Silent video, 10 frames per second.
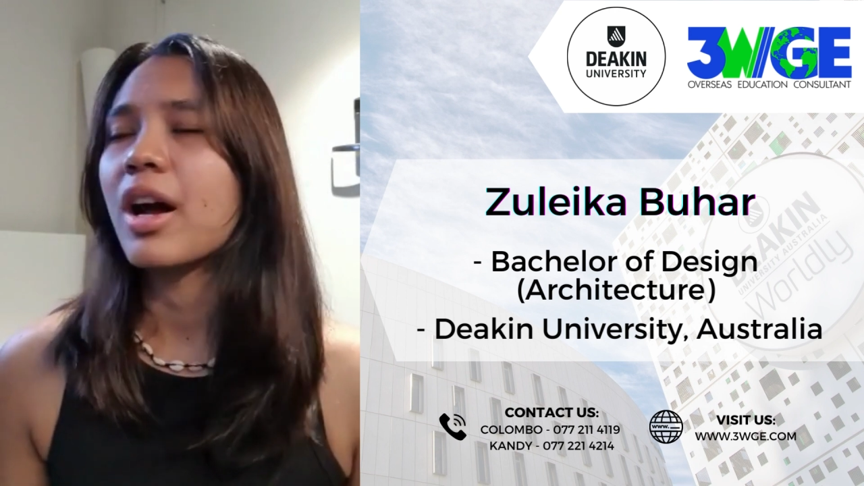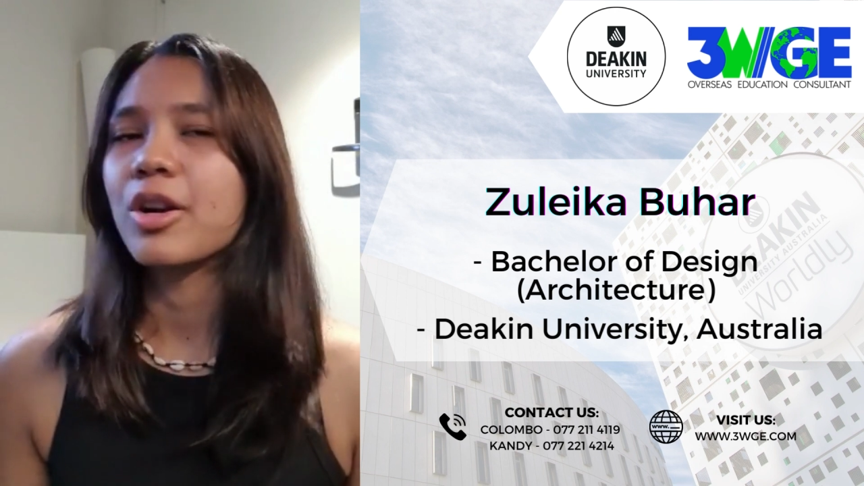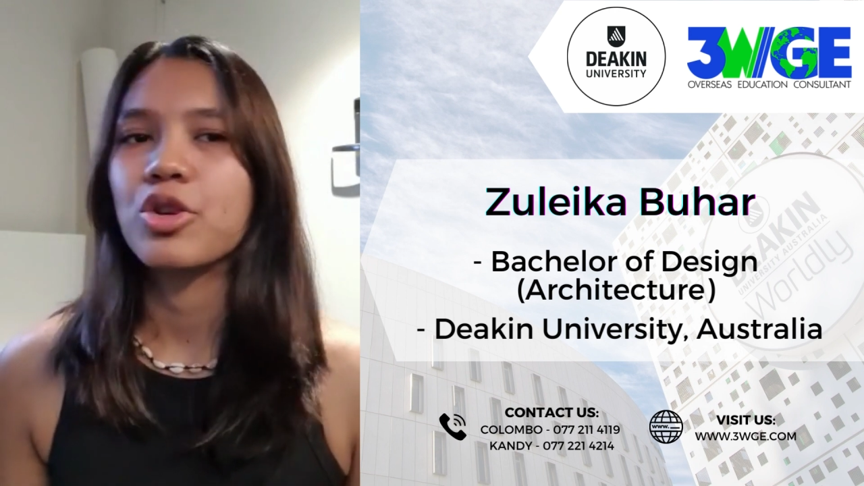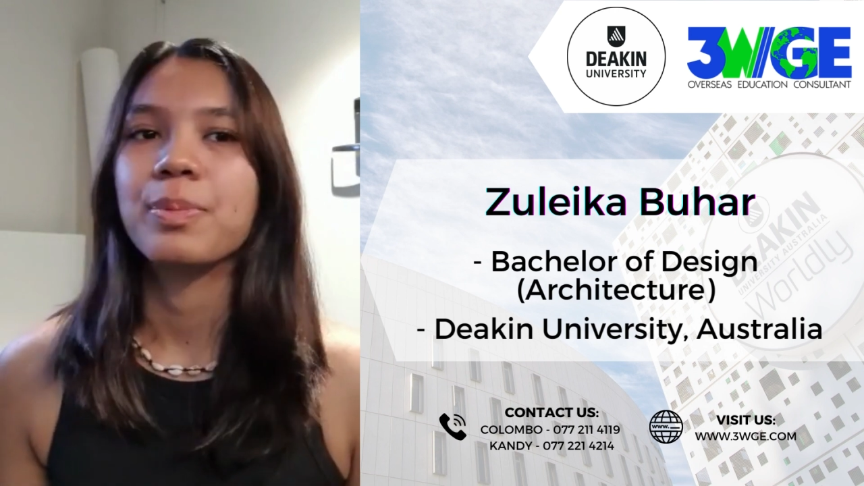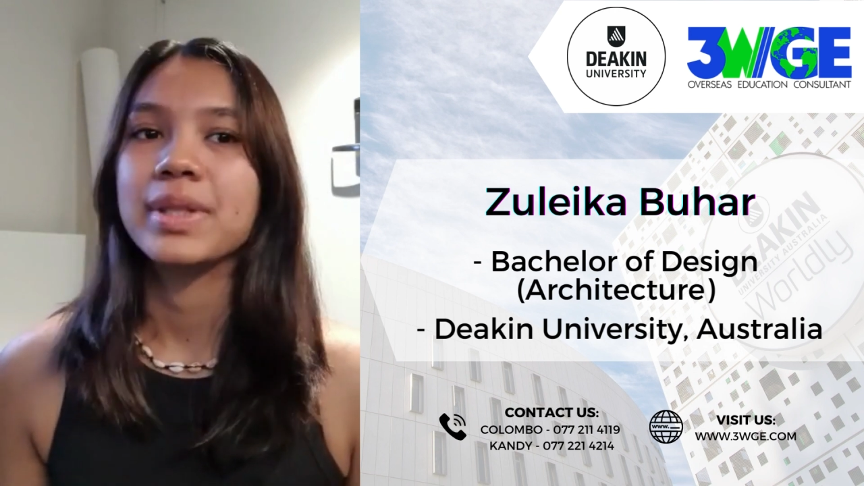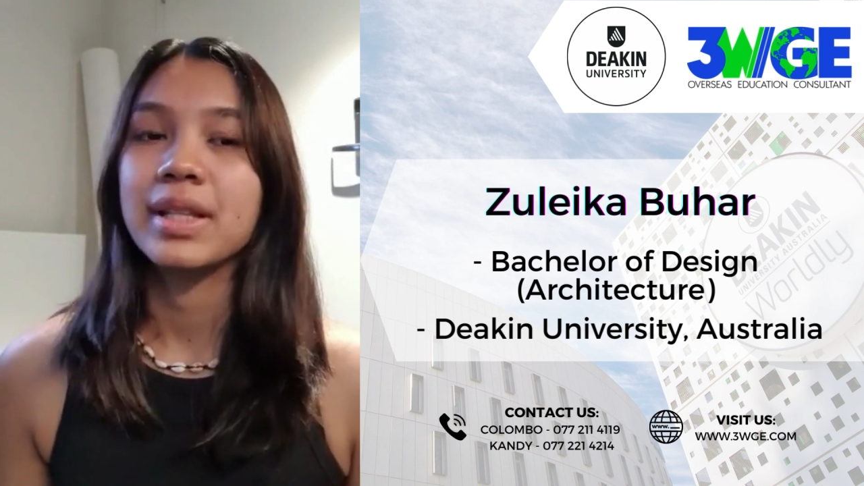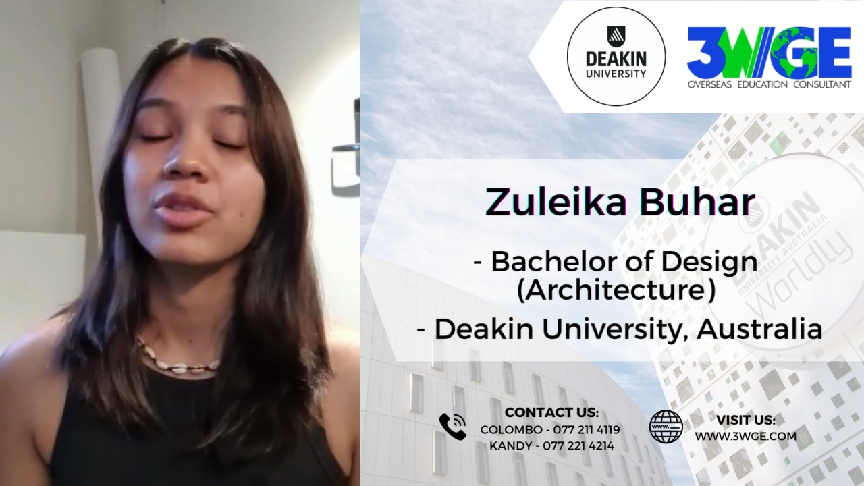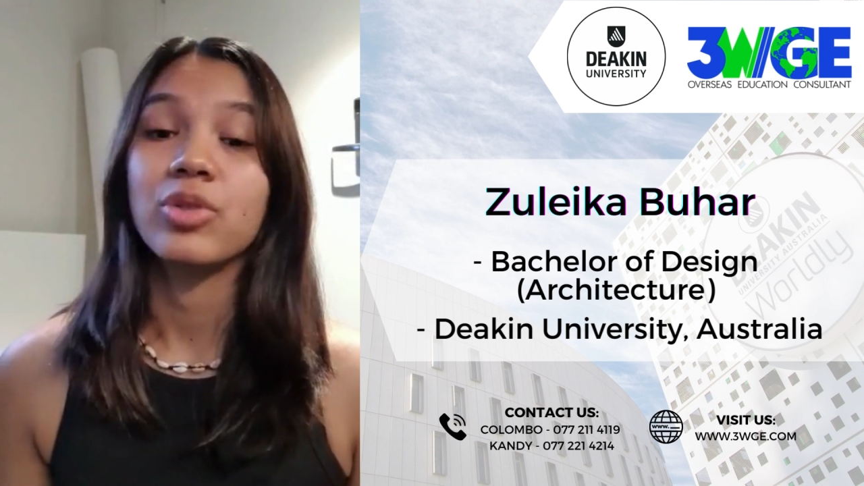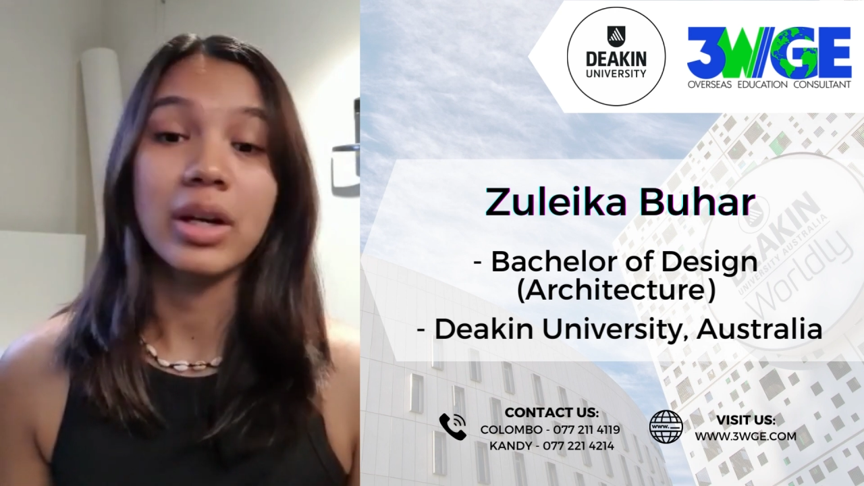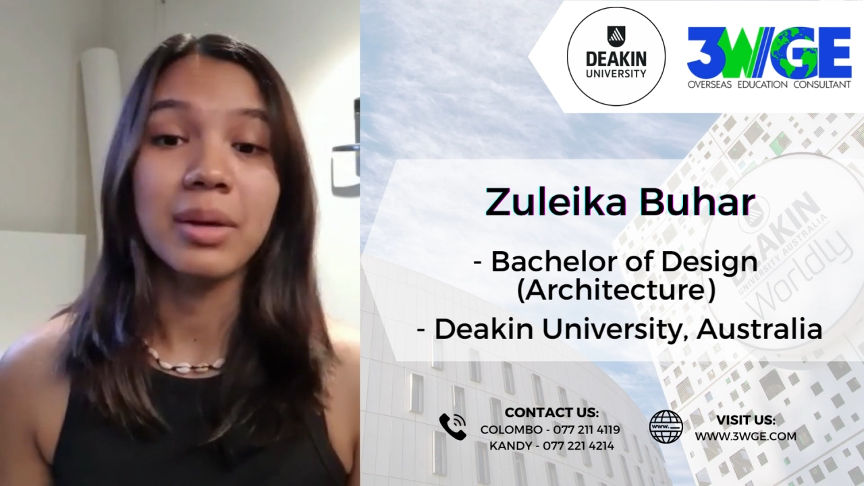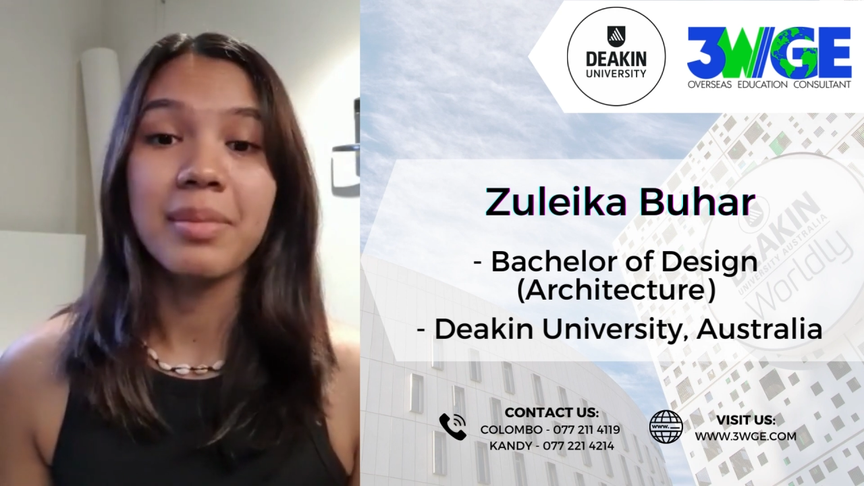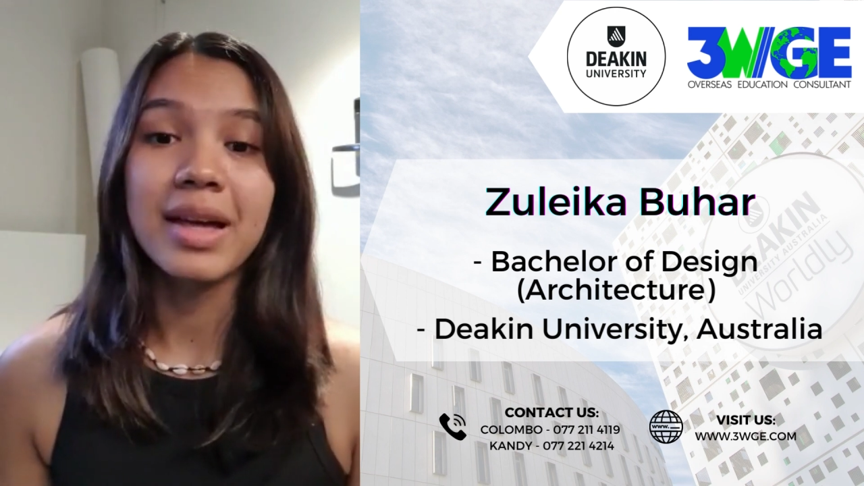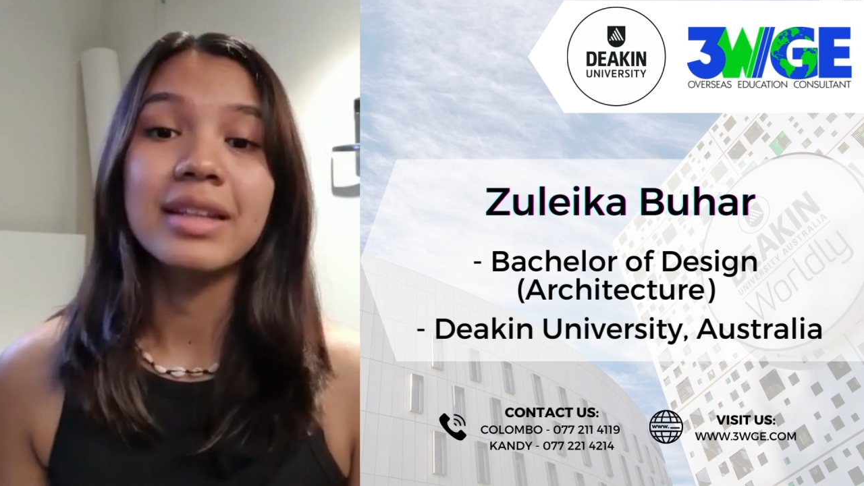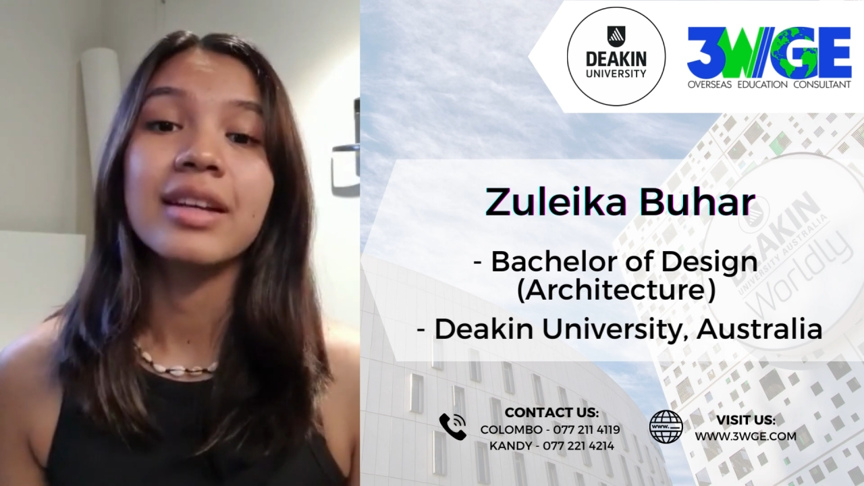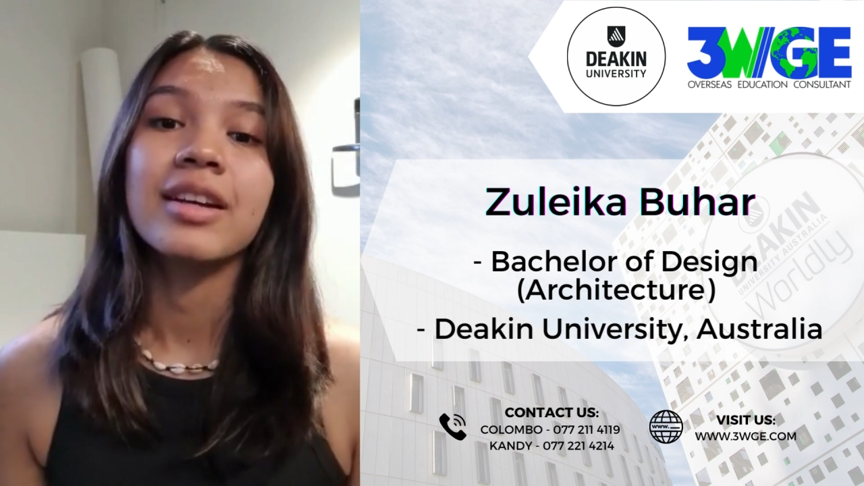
100% recommend